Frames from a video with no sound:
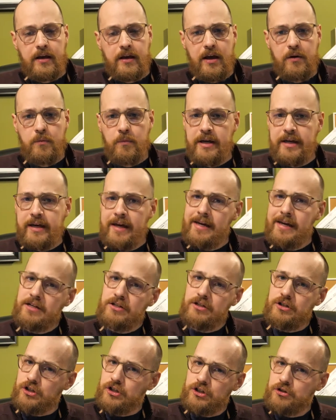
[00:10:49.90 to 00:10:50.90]
And we
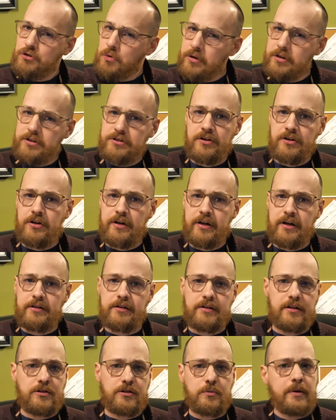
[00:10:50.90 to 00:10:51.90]
can't short
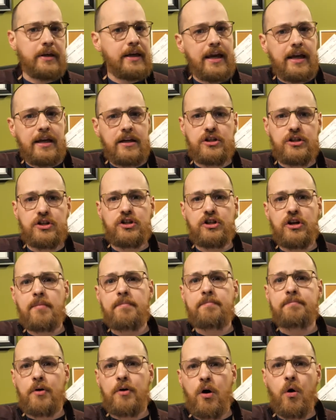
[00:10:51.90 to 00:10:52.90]
circuit this. We can't
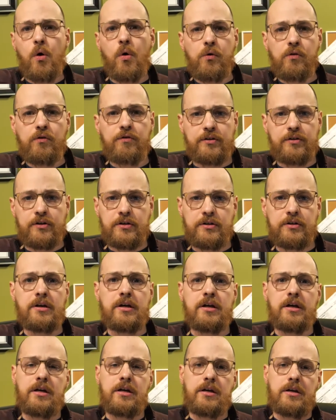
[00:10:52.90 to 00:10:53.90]
jump
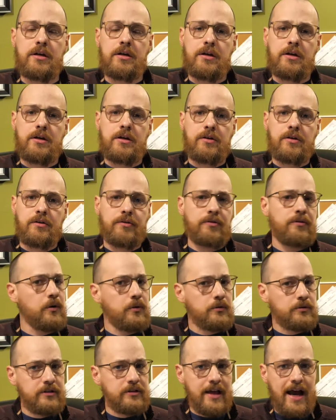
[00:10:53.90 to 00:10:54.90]
over
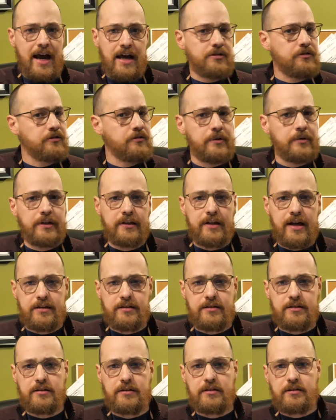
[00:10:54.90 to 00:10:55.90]
those last three
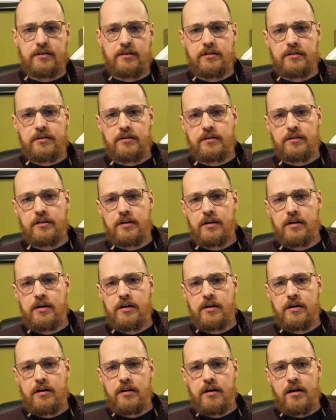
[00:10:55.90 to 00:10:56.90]
lessons.
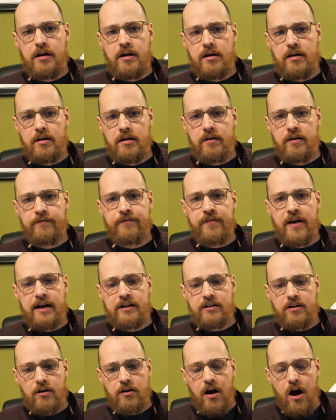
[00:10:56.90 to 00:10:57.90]
Uh, in
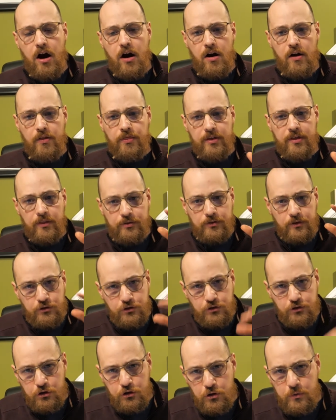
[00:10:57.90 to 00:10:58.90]
fact, our, our the,
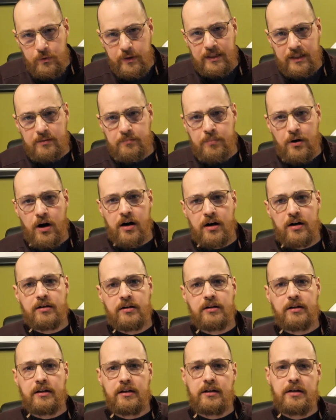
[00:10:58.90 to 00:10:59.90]
the doing
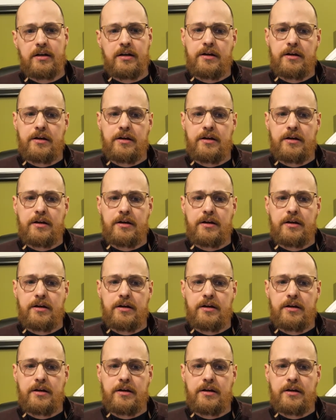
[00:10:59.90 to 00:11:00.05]
part